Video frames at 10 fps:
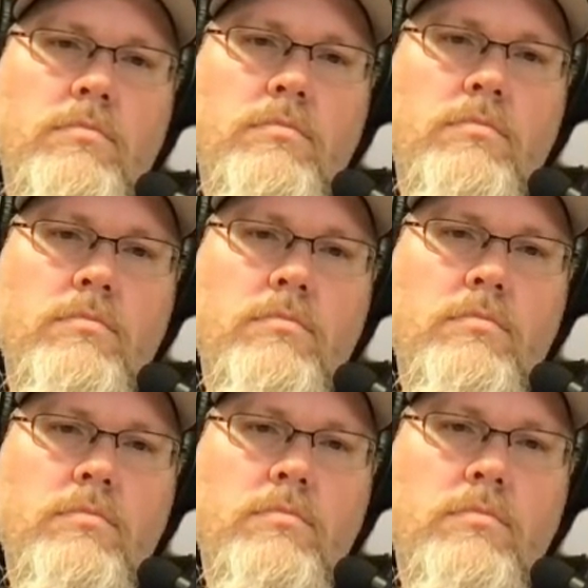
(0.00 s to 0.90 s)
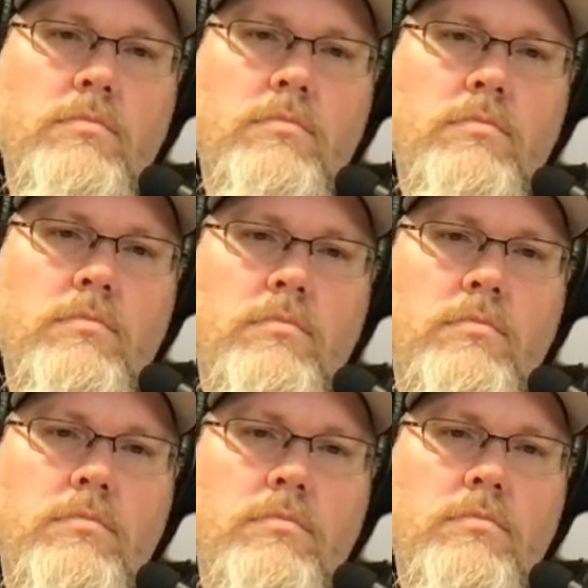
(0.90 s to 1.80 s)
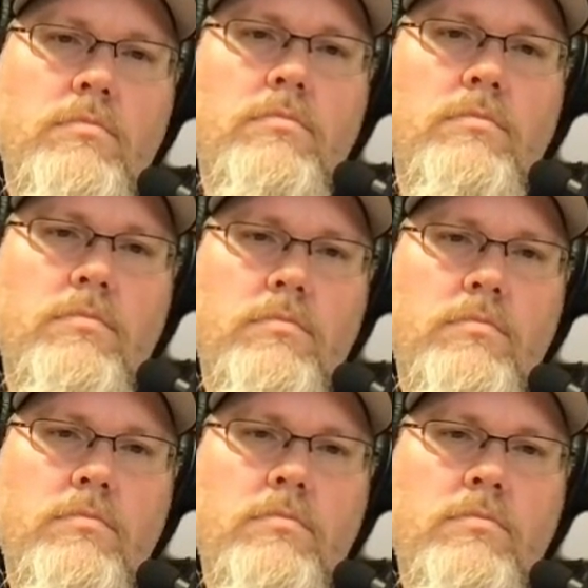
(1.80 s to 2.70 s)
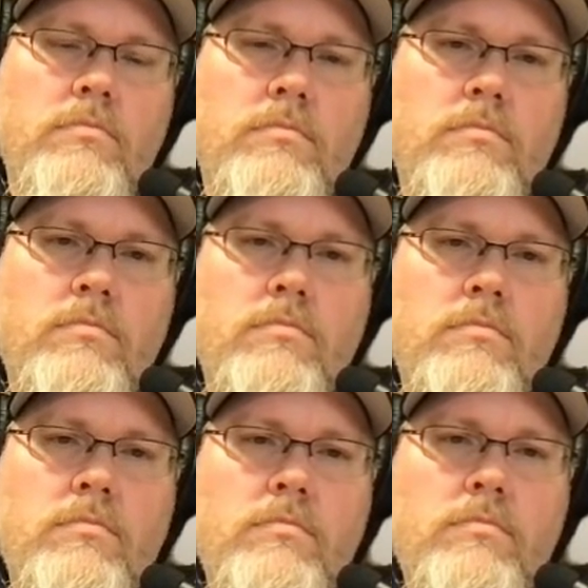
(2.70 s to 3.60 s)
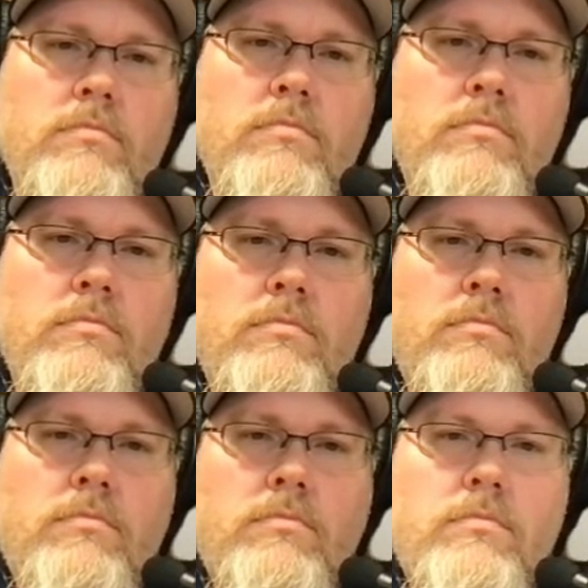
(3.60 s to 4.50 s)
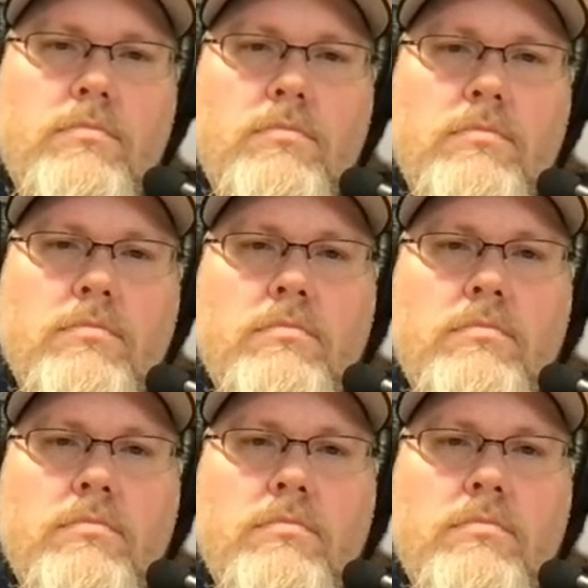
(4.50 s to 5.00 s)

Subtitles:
[no speech]